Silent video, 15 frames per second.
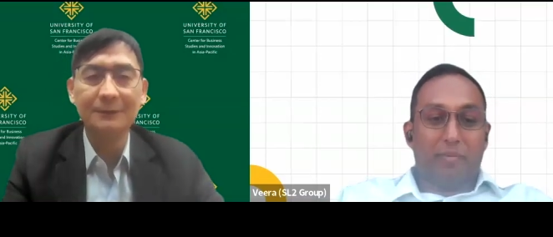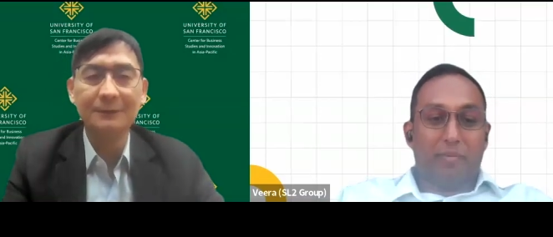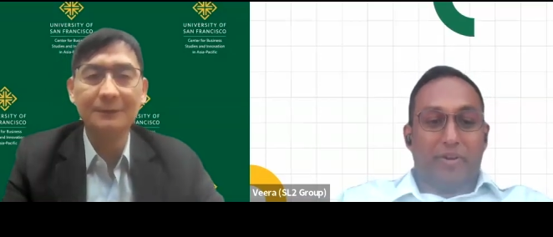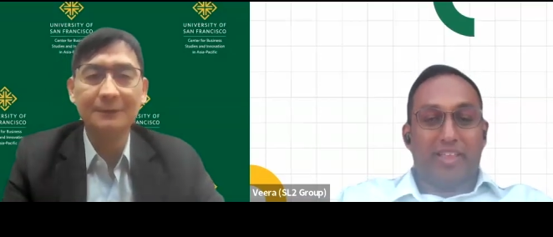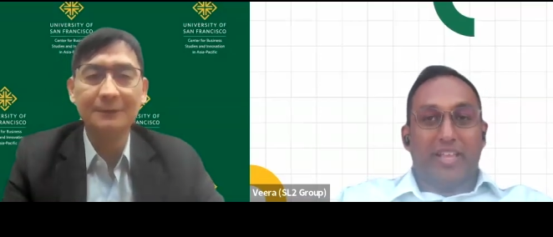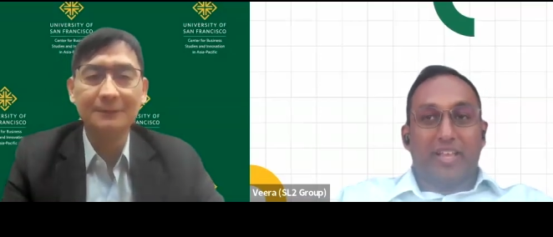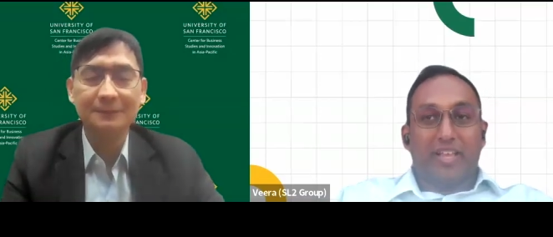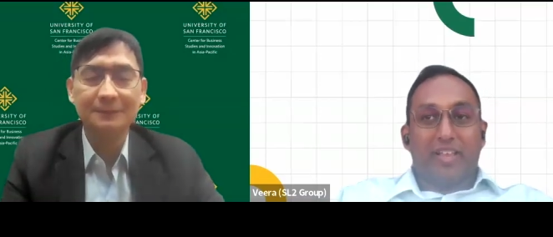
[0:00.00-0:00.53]
Speaker 1: Right.
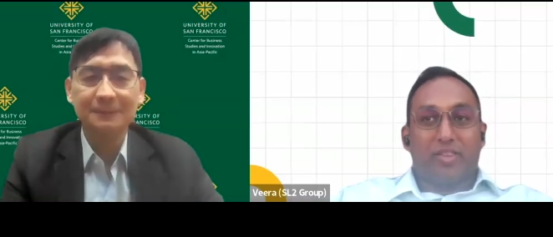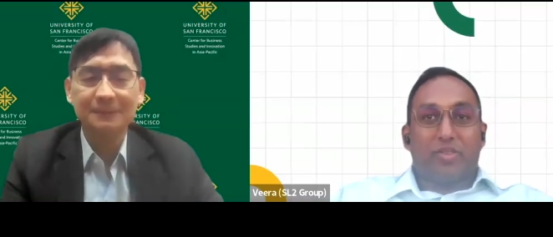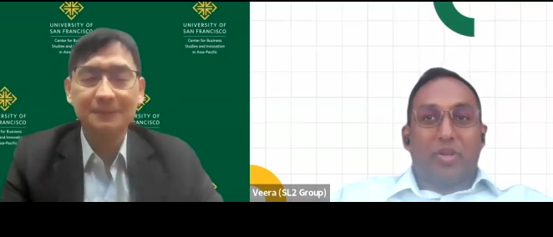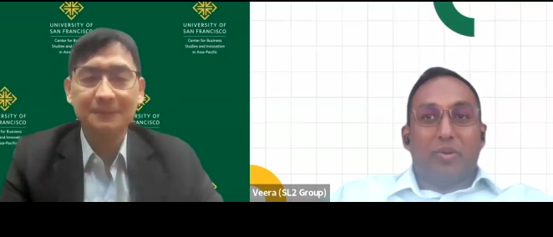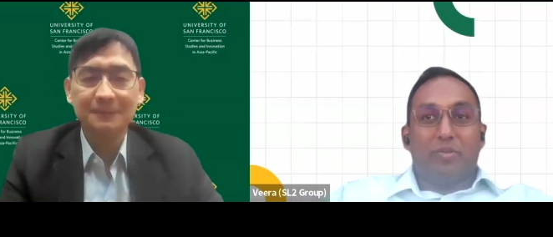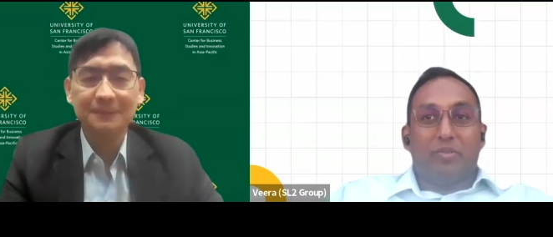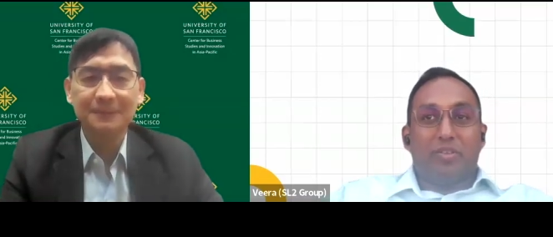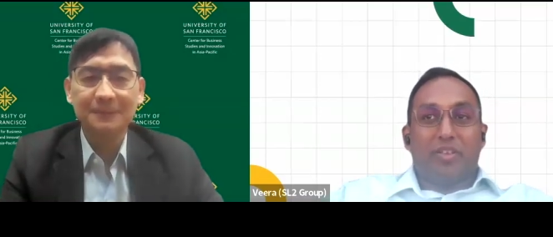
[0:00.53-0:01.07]
So
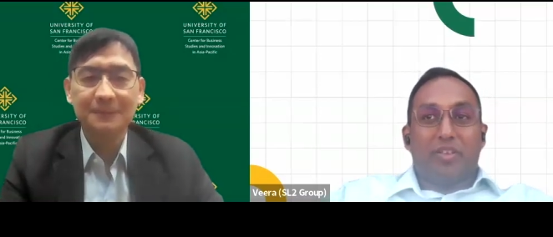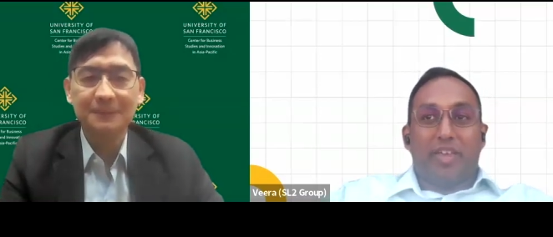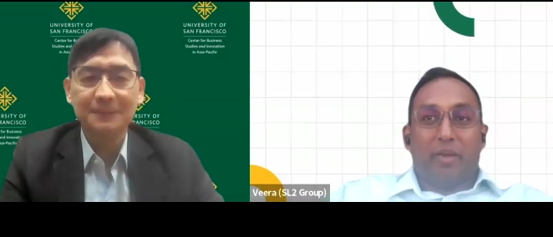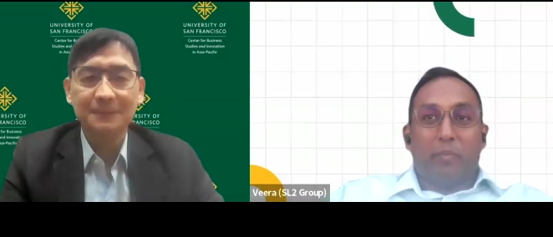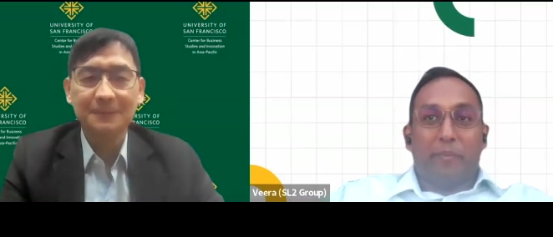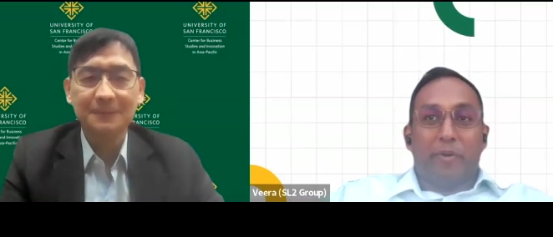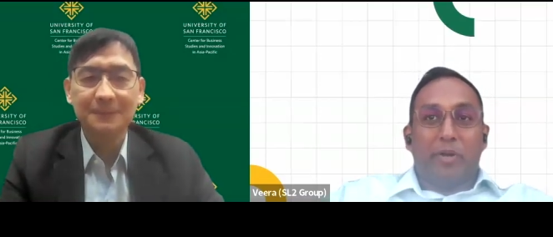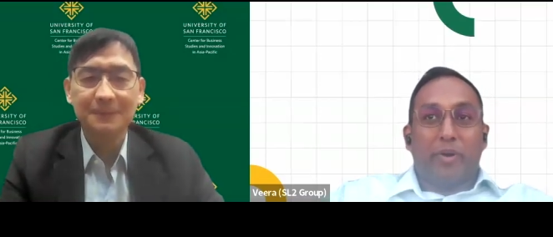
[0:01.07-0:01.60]
so
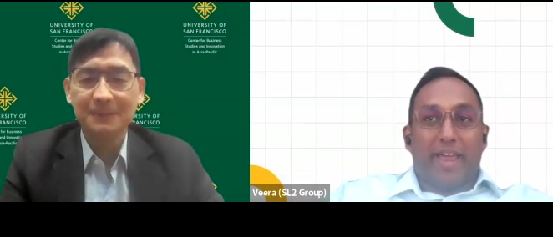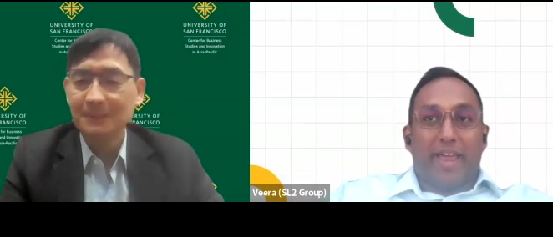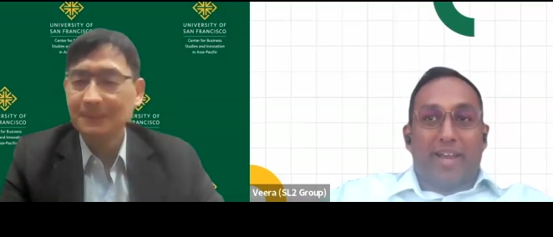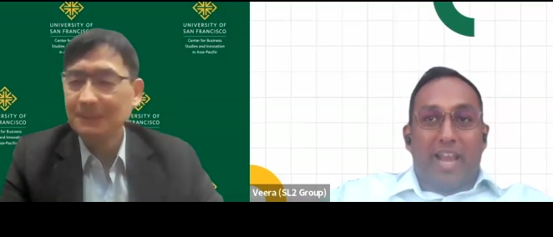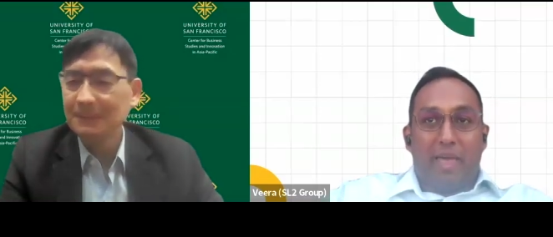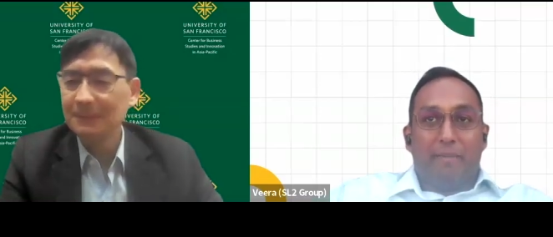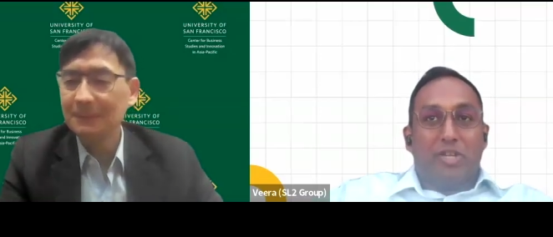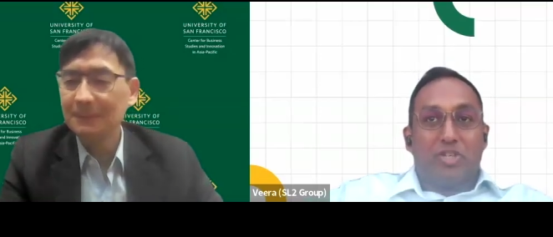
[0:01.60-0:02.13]
if, when we look at
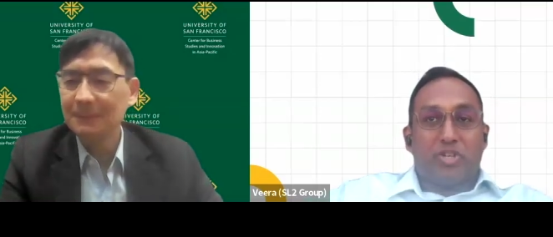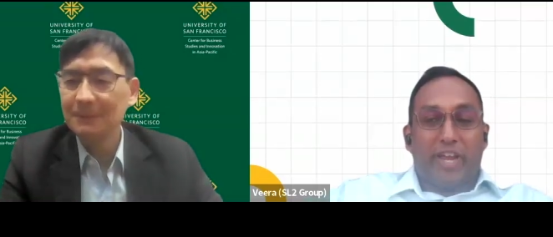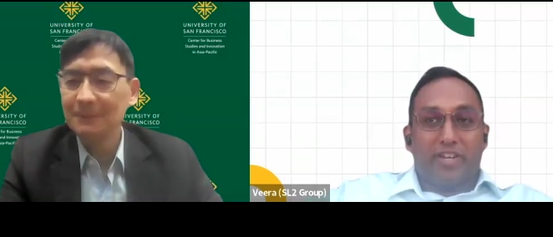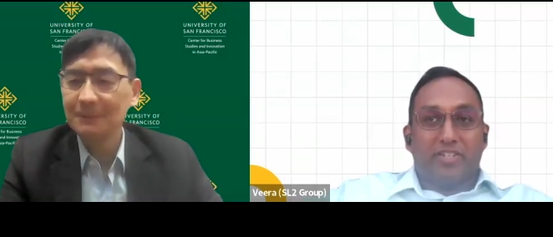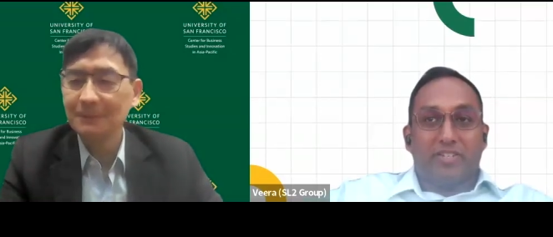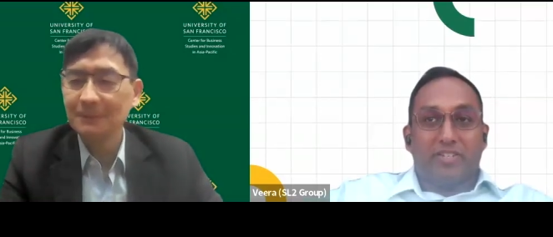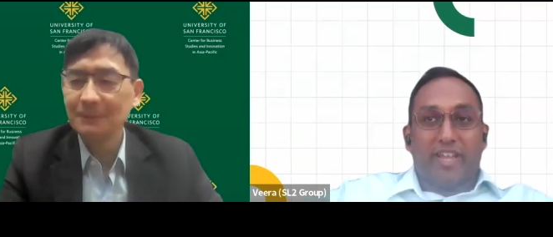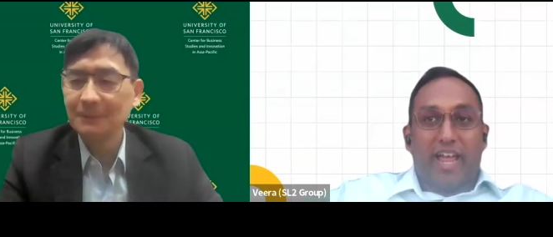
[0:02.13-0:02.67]
climate
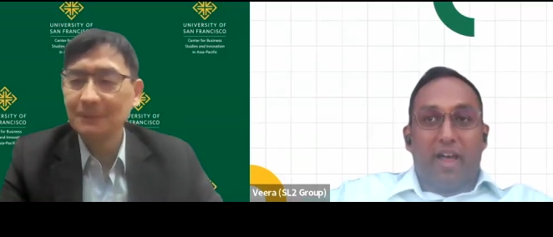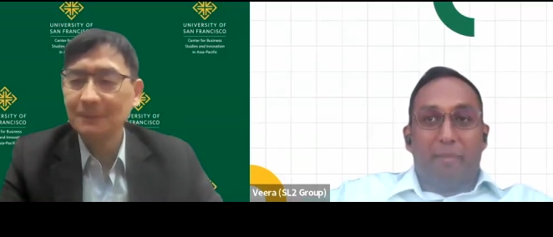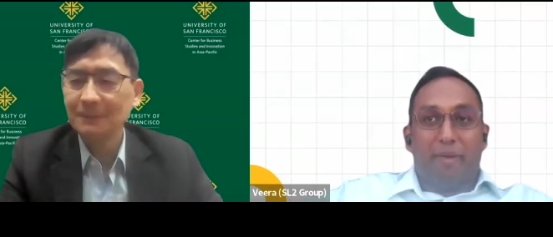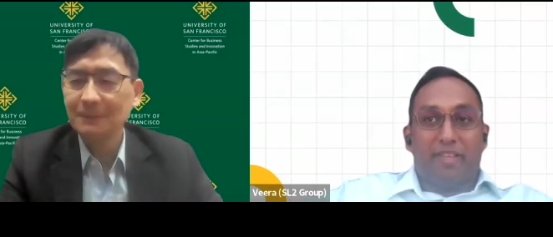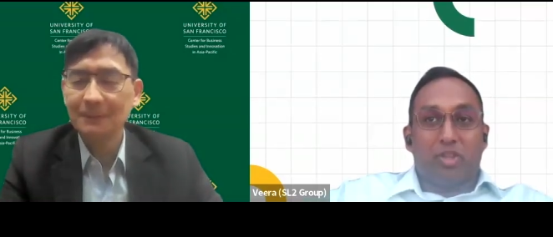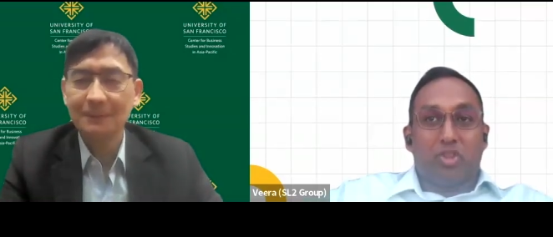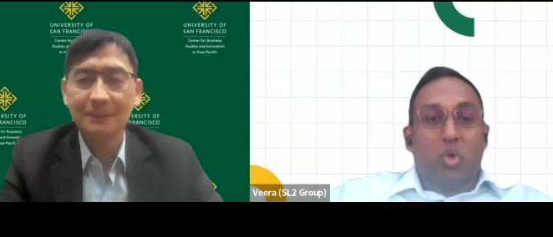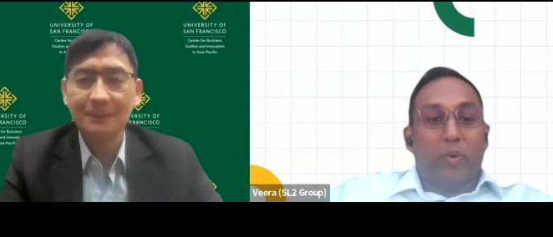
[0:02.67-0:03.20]
change, there are
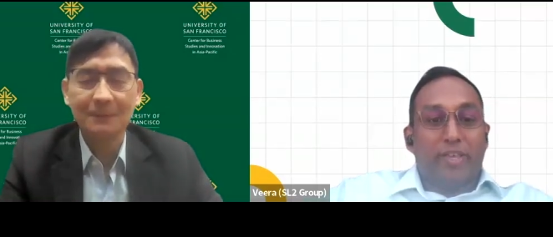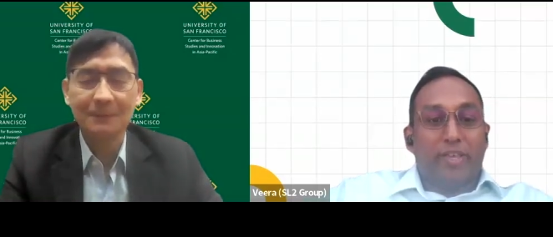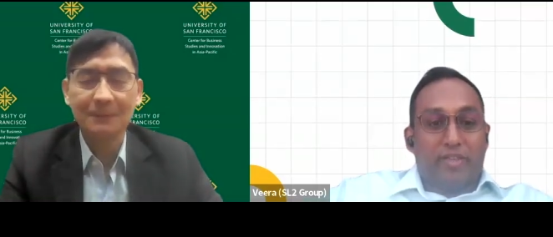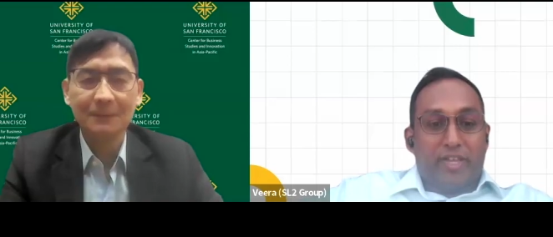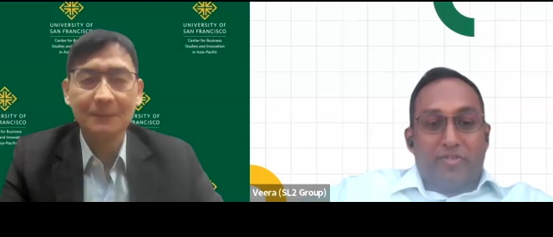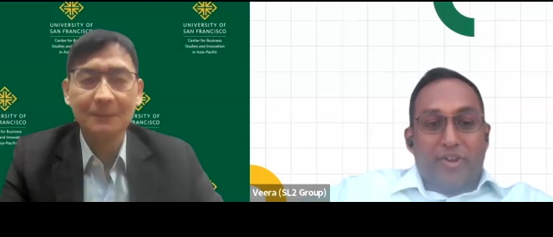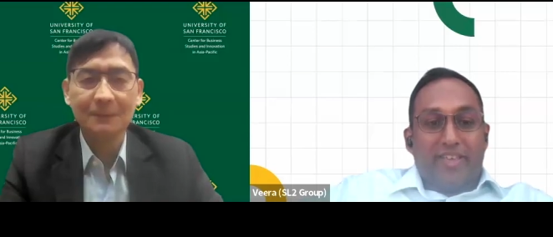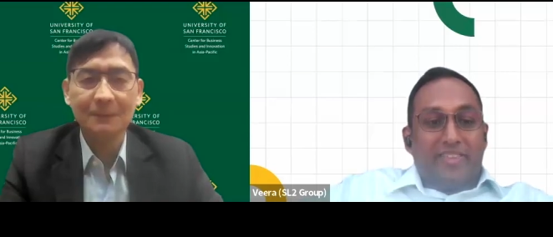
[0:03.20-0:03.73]
basically two ways to
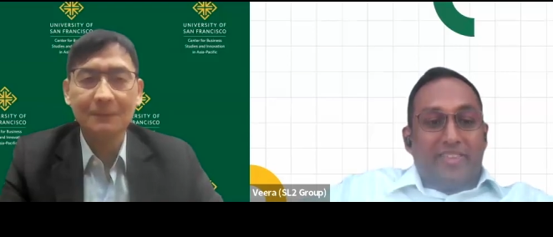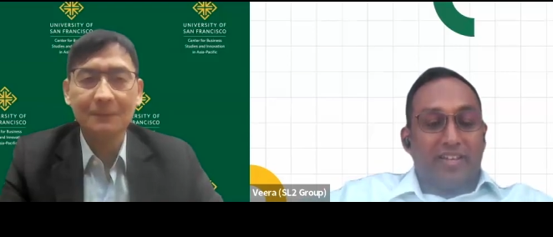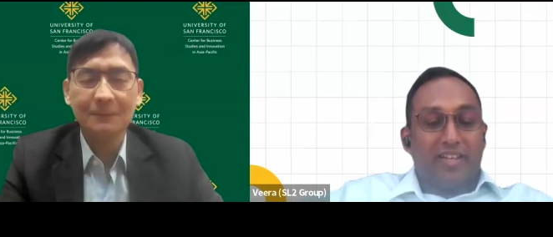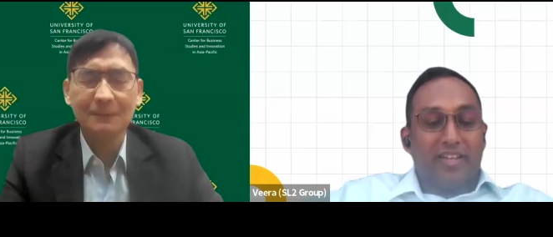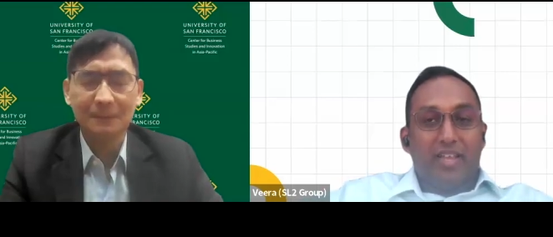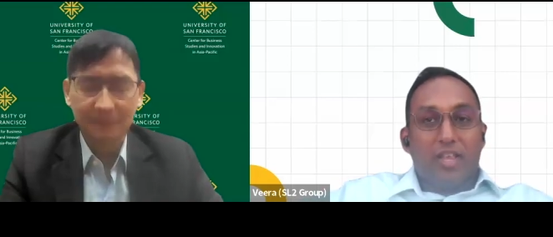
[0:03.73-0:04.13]
address it.